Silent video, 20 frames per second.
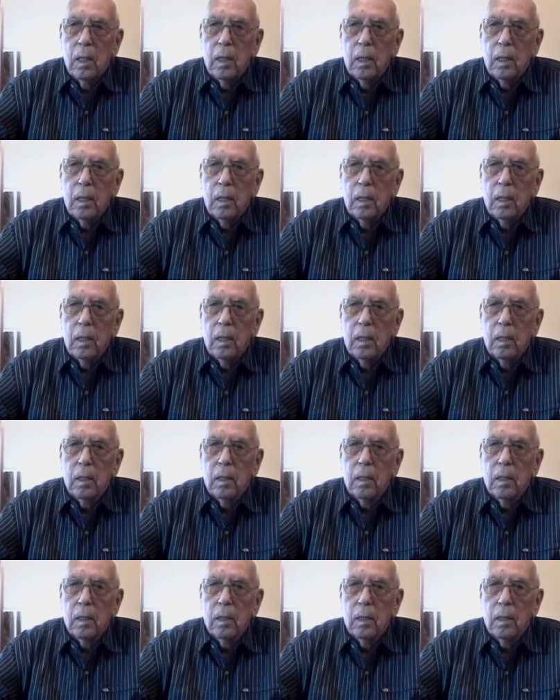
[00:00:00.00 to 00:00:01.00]
and
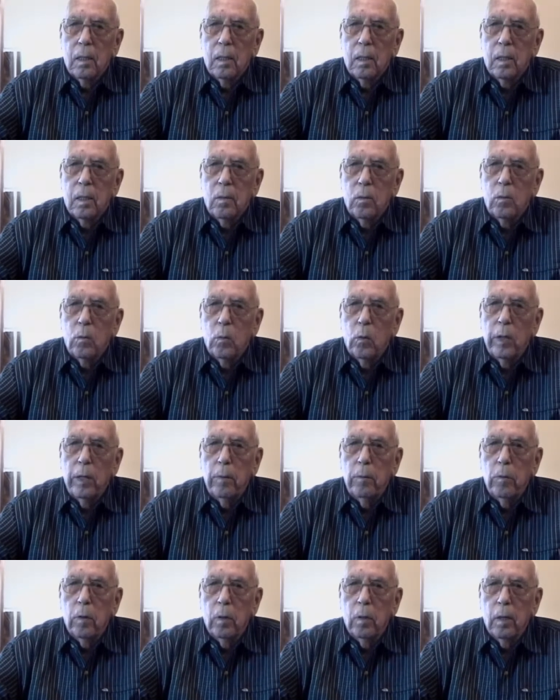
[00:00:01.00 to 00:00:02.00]
we
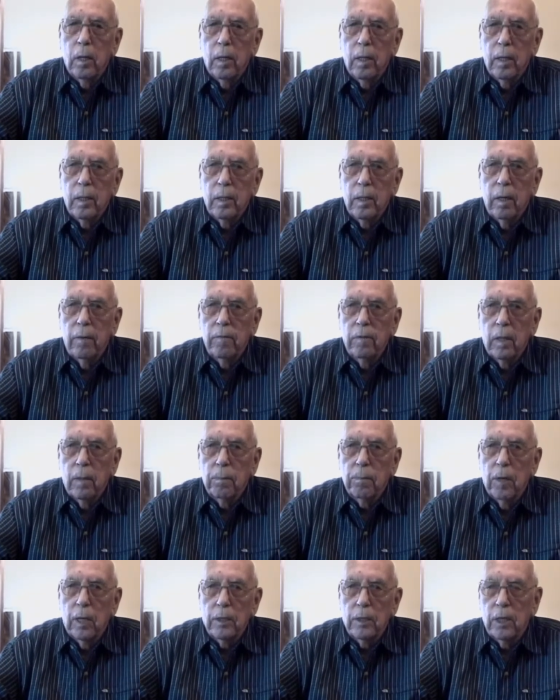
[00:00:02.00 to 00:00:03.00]
were given a
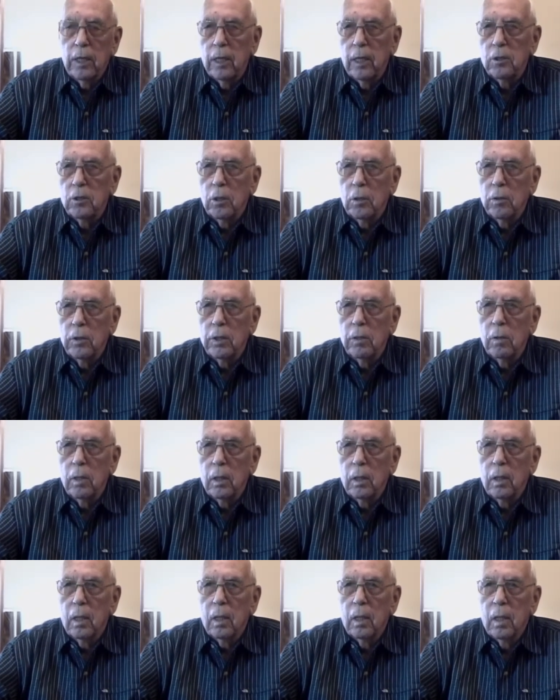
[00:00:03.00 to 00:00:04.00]
presidential
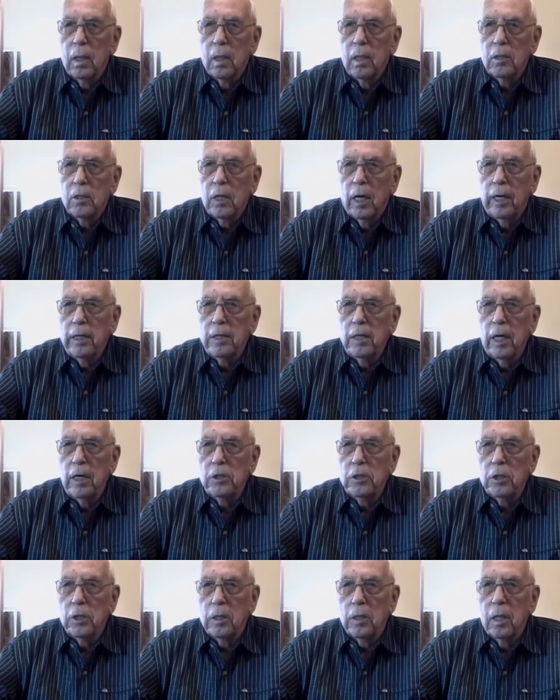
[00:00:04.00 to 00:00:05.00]
unit
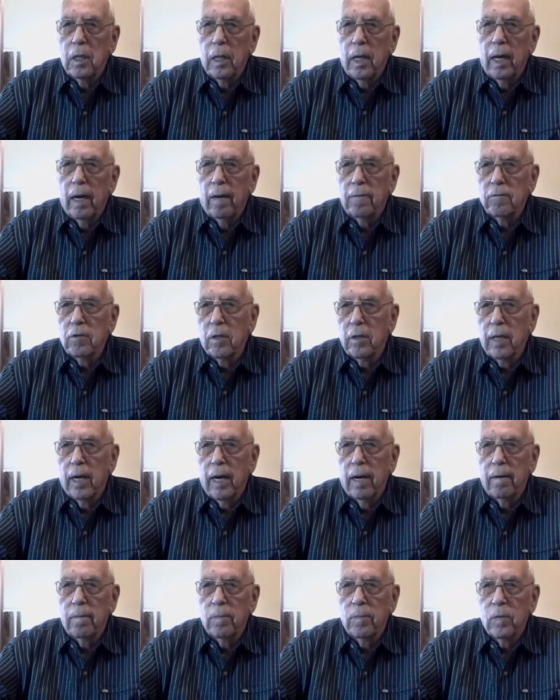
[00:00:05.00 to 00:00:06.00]
citation after
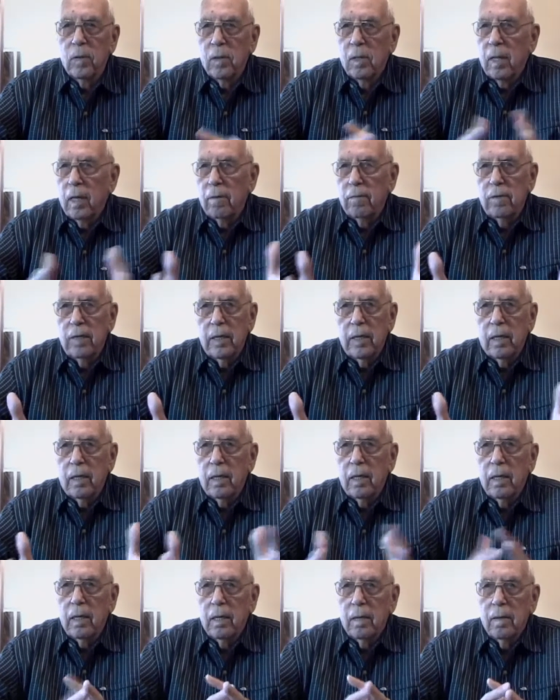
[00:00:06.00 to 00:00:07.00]
that,
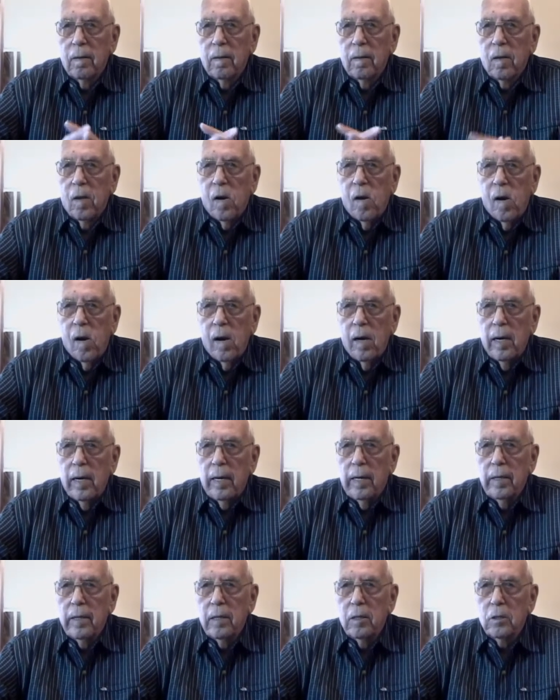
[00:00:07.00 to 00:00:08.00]
evidently
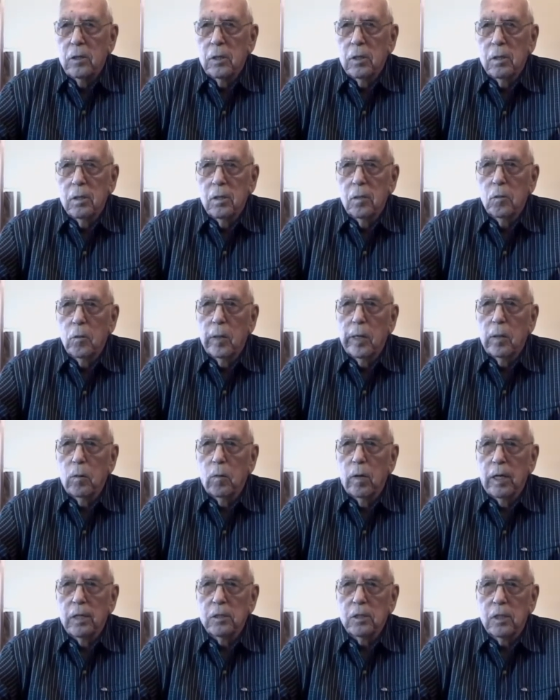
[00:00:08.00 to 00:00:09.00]
at his
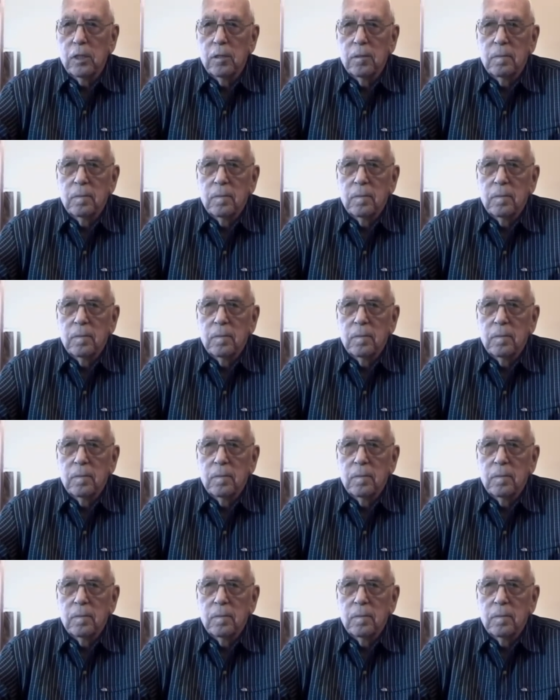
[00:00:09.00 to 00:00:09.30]
request.